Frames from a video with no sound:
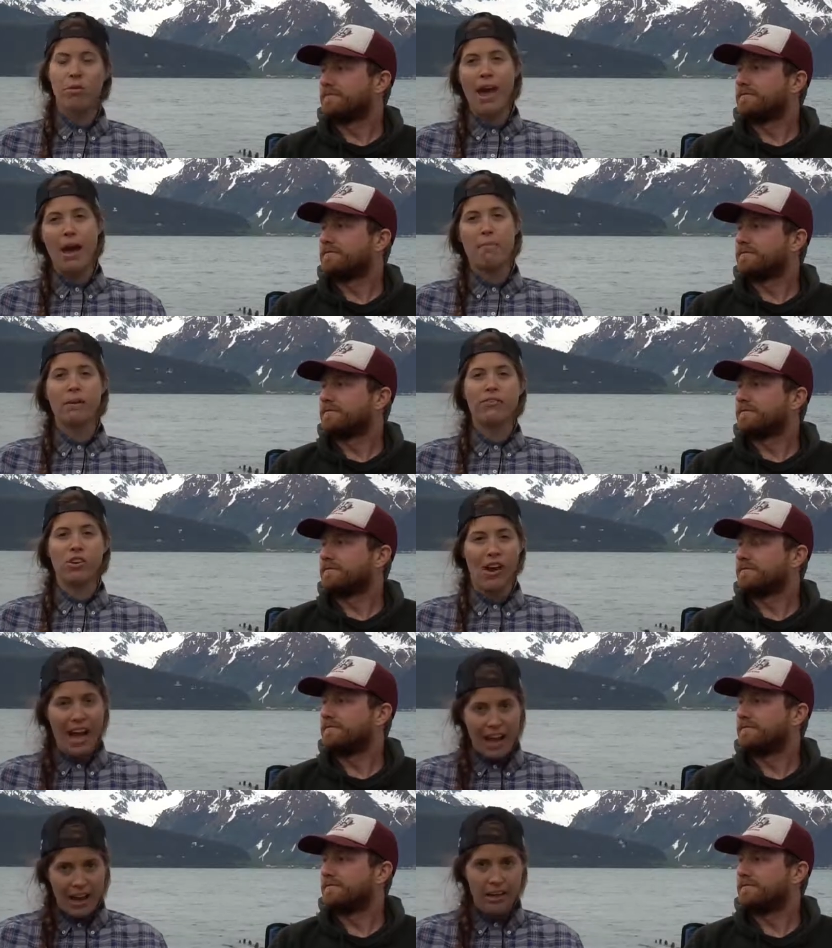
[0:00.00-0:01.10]
Speaker 1: what would happen if you
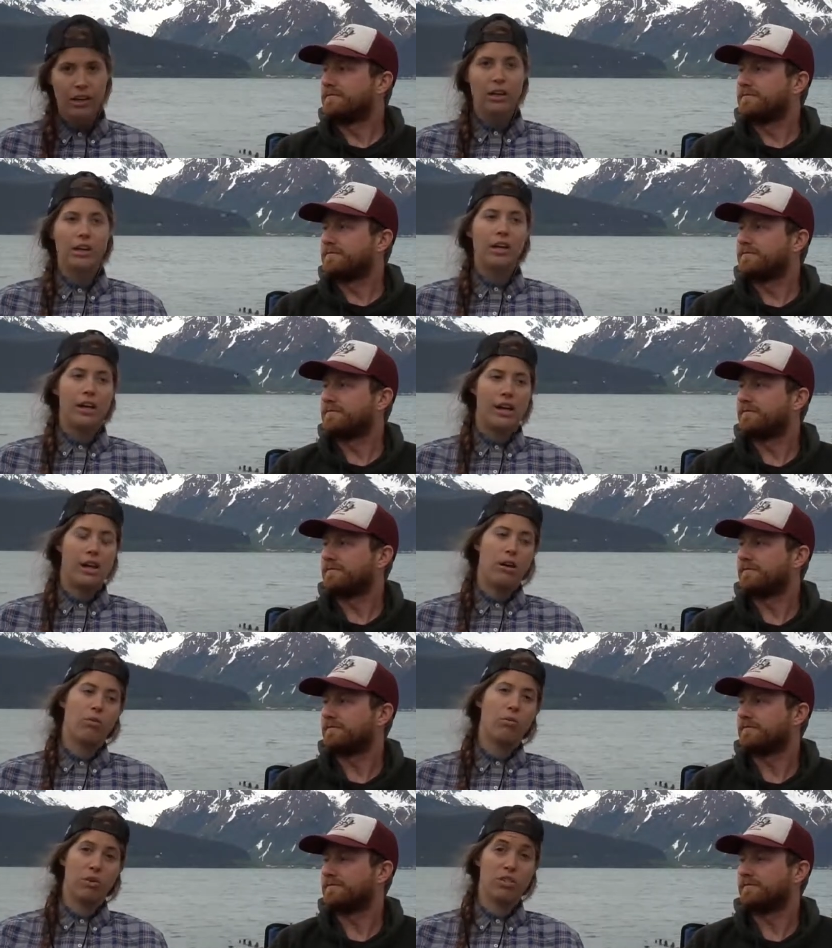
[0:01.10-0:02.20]
had,
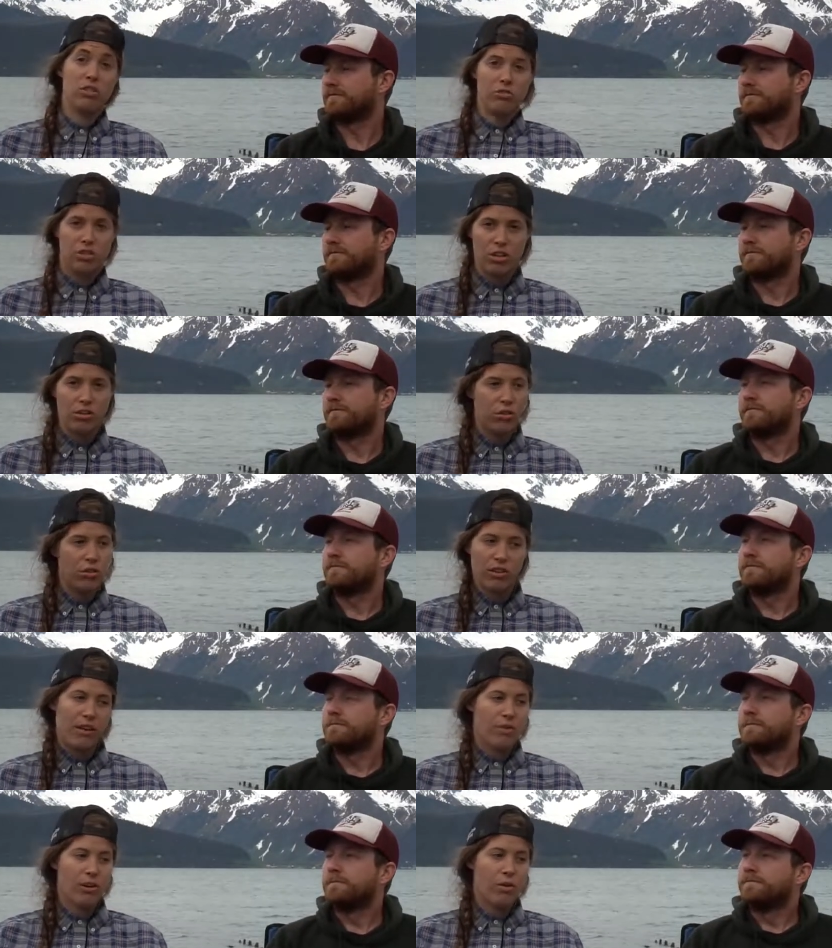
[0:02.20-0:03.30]
and once you do, you'll
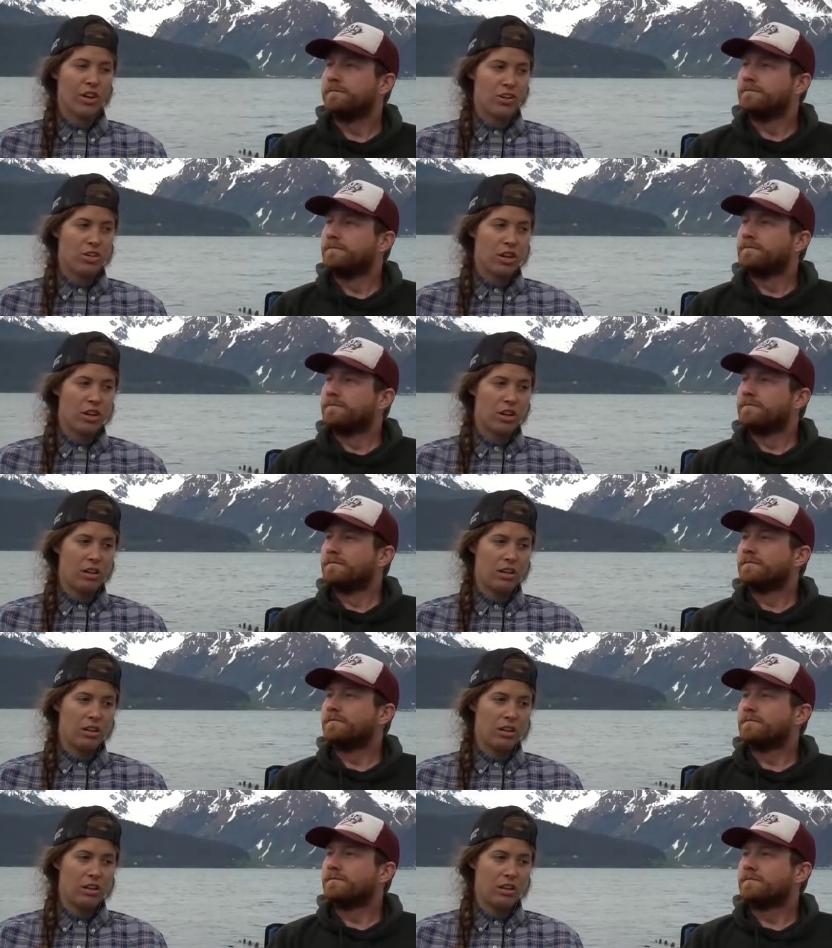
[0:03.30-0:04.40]
never question
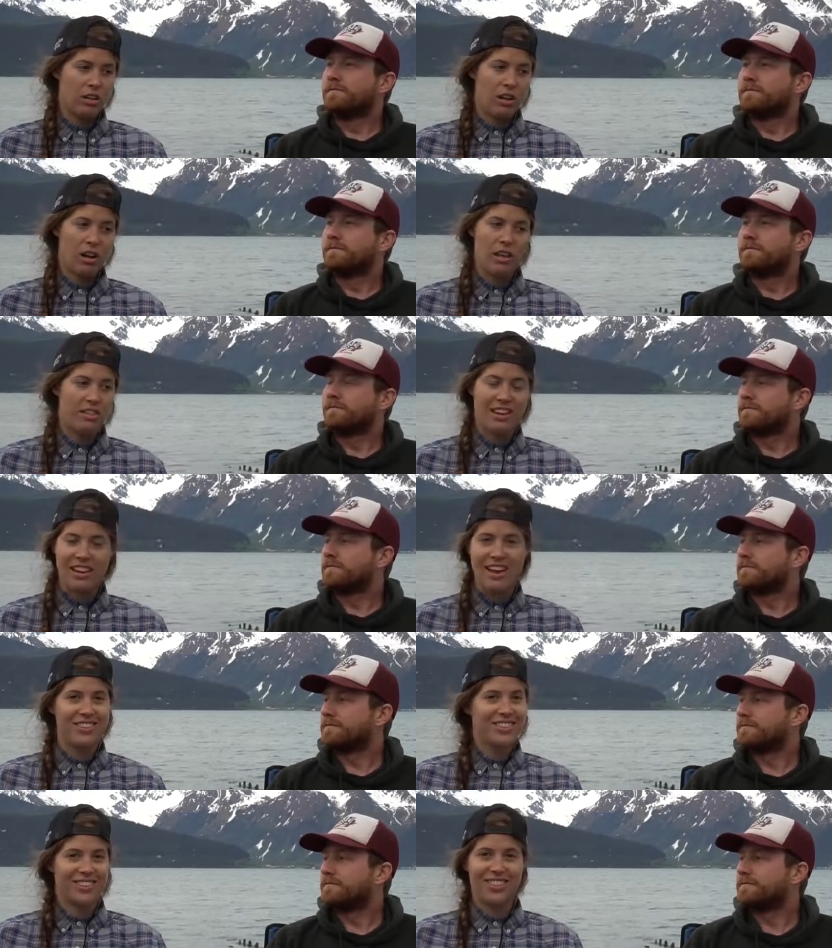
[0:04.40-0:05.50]
anything
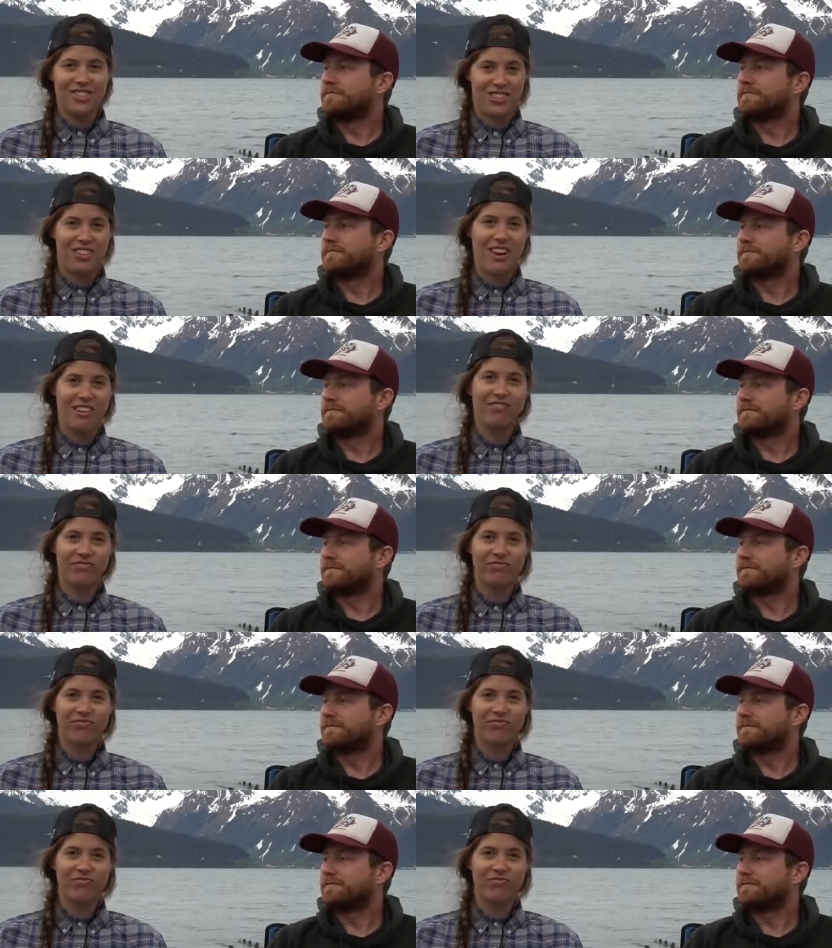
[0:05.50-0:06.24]
else. You just know.